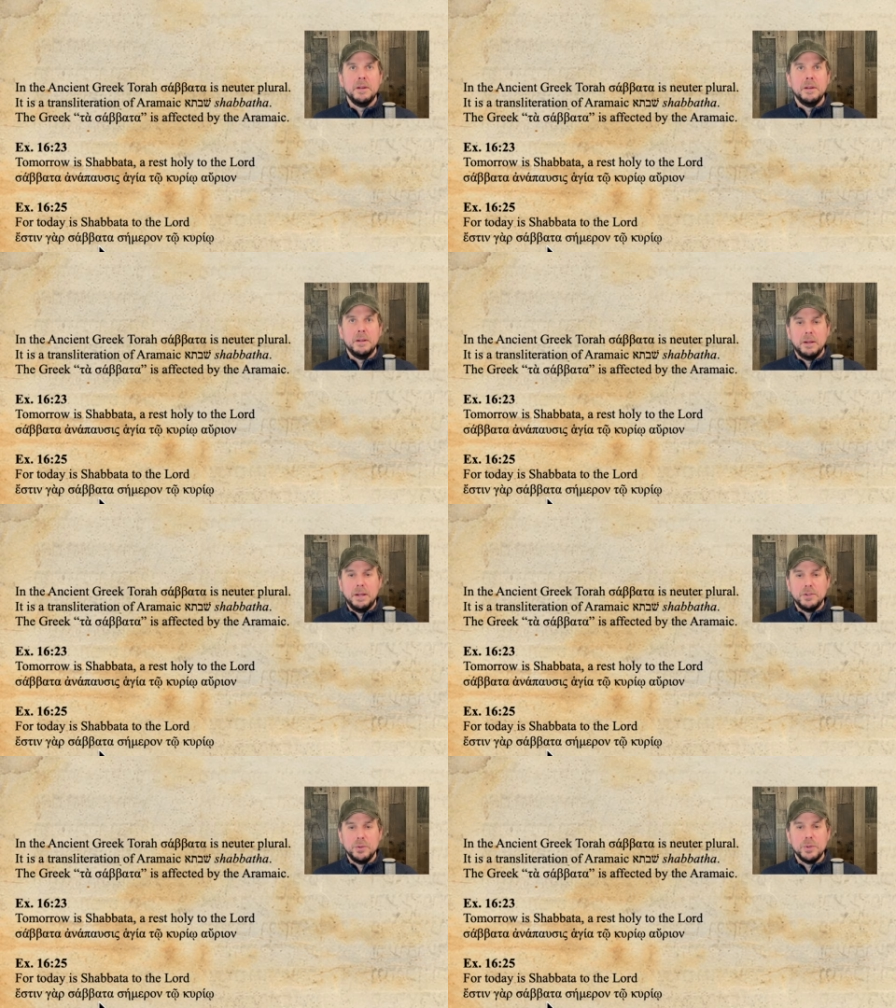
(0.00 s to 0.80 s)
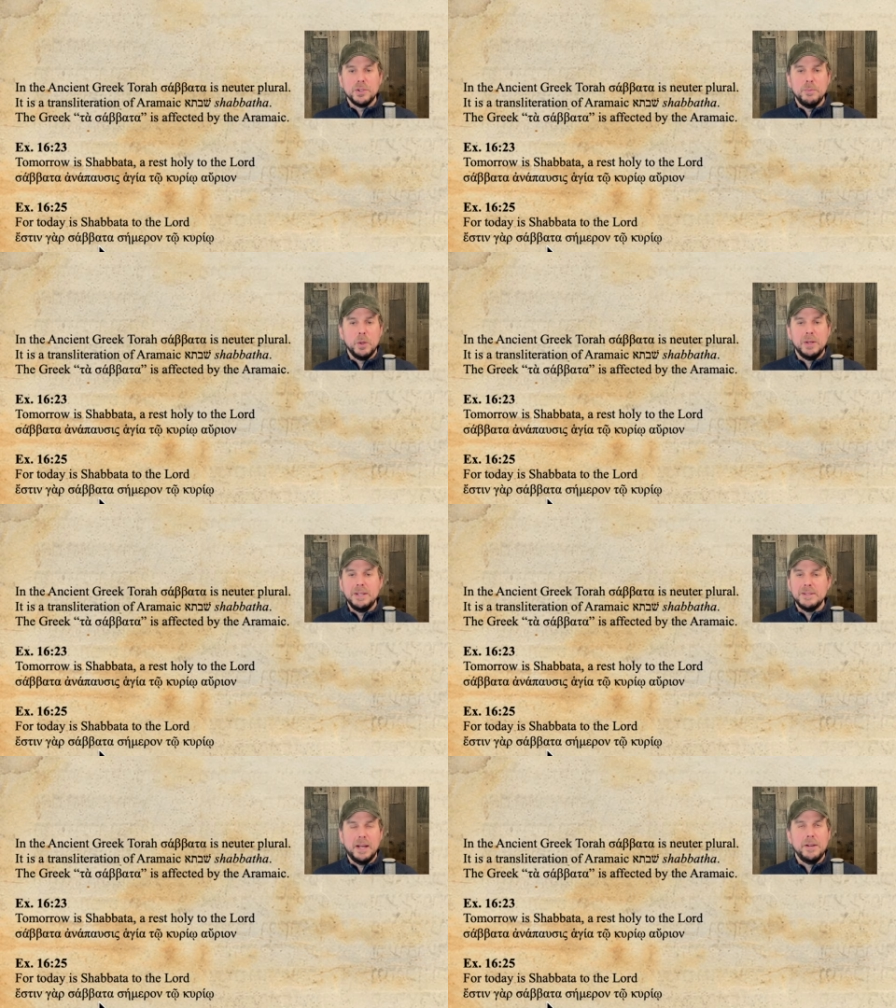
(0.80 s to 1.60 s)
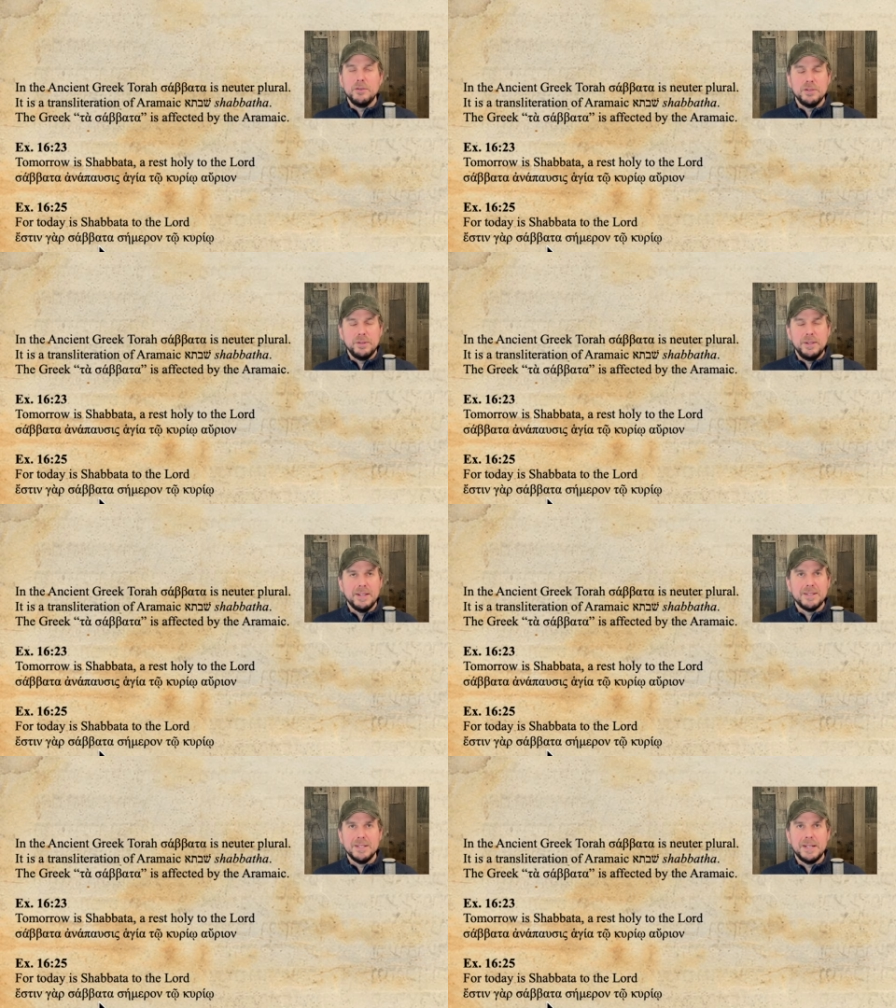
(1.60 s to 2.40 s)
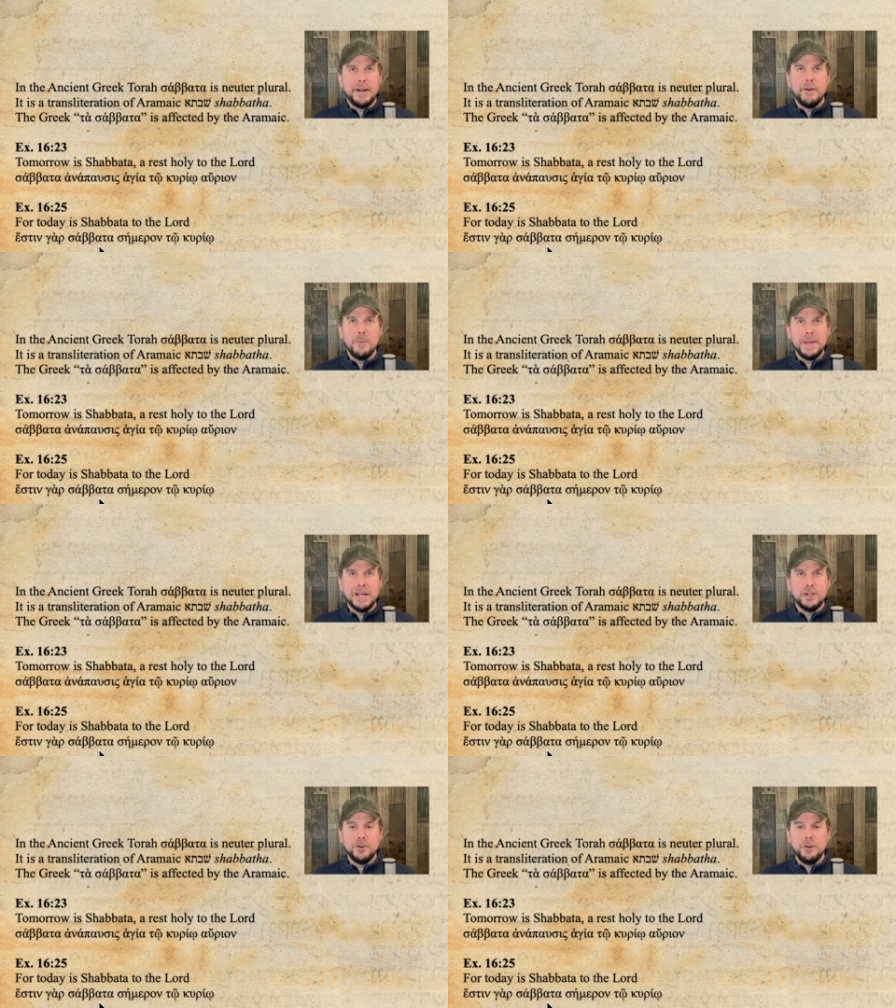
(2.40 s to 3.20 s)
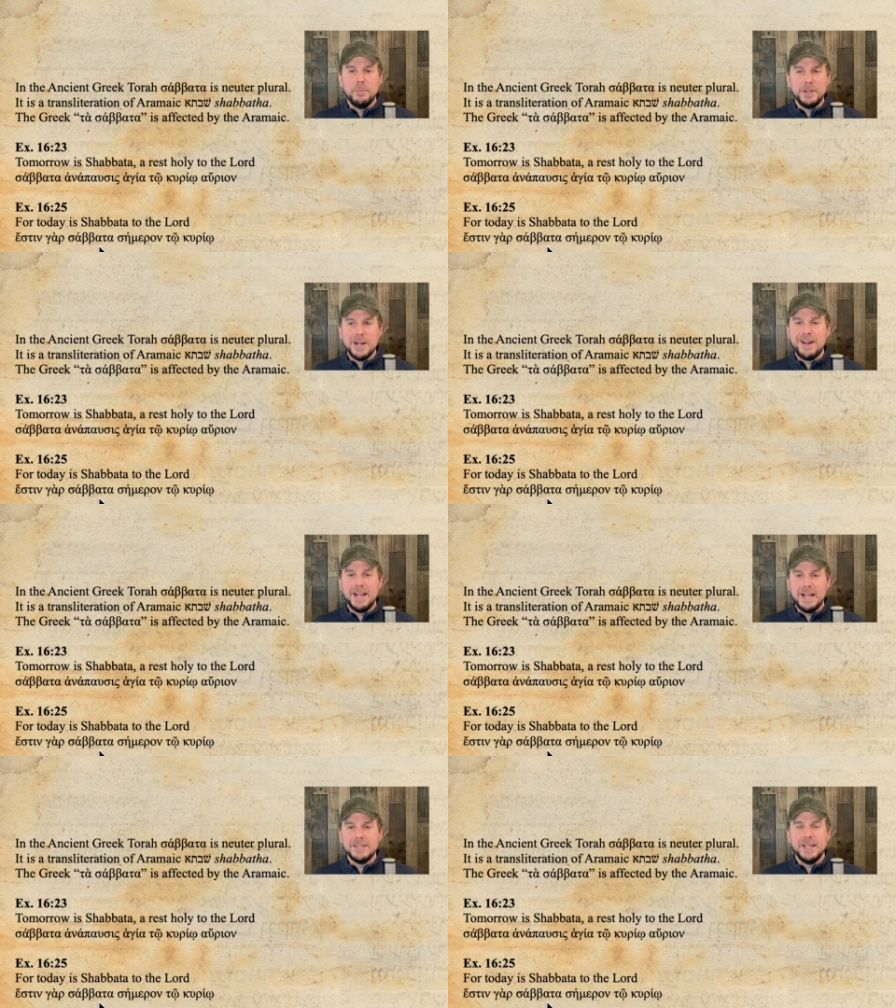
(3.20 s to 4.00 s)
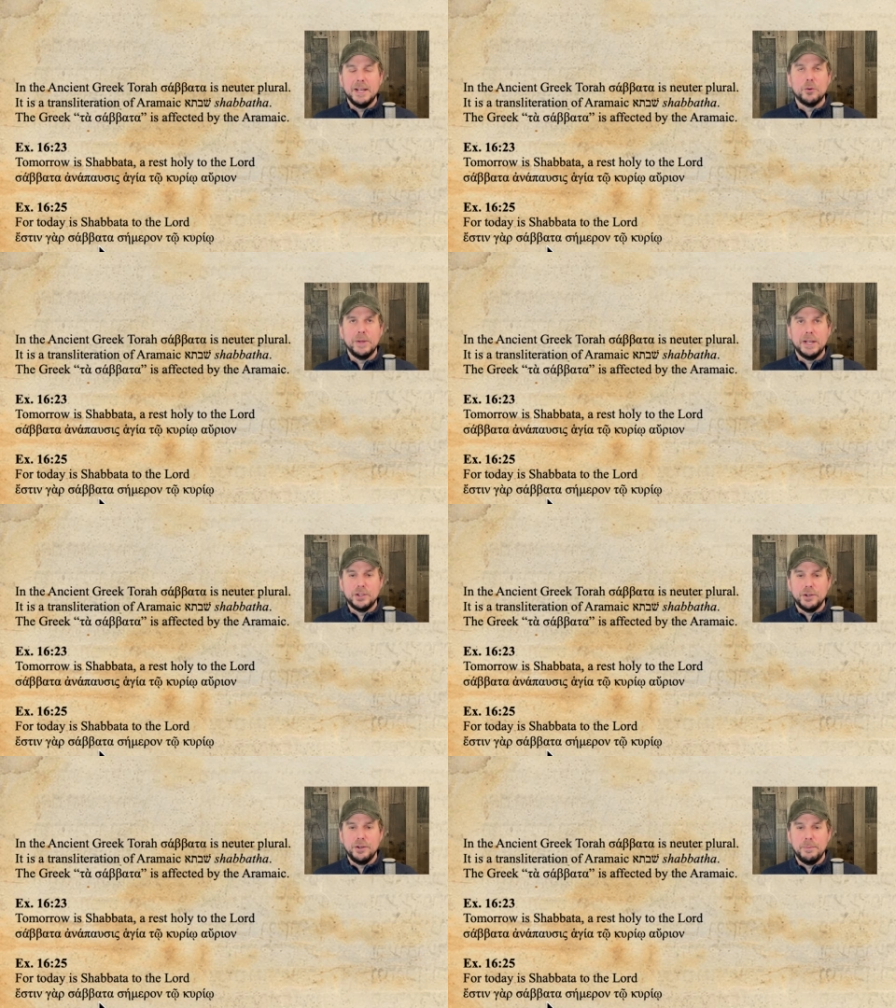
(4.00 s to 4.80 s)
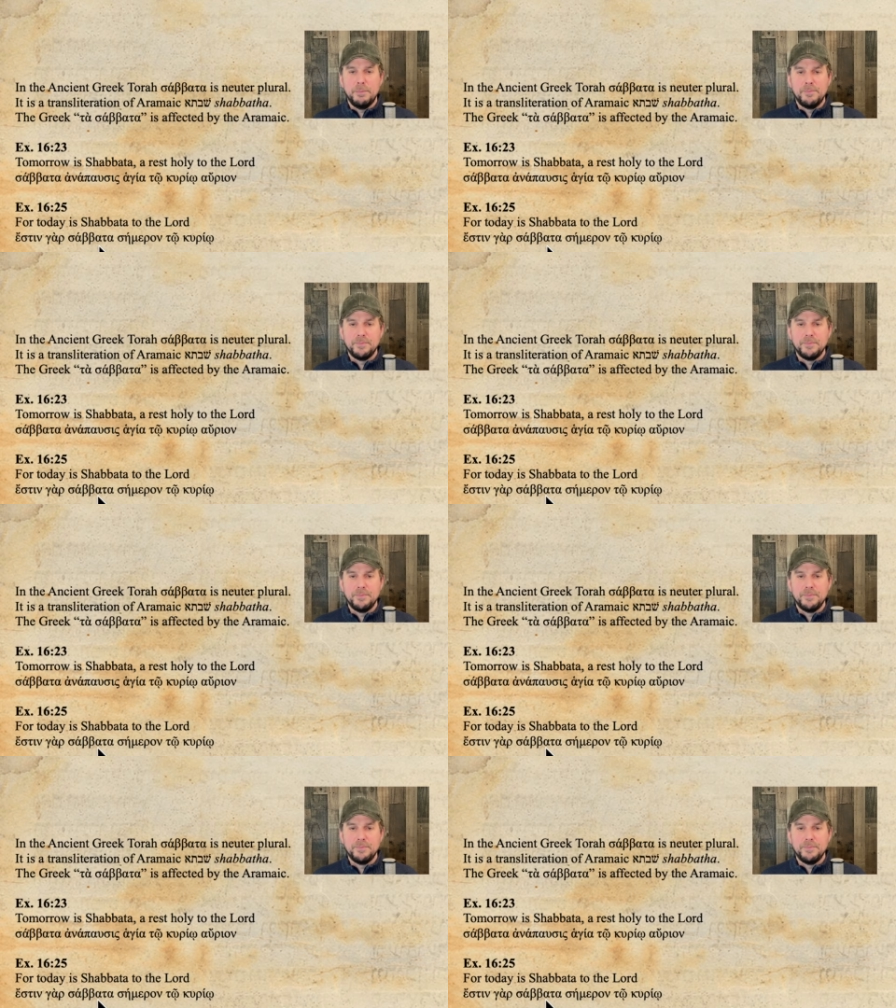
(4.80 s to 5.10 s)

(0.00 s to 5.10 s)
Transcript: uh, Jewish communities, understood this as an Aramaic term, not as a Greek term.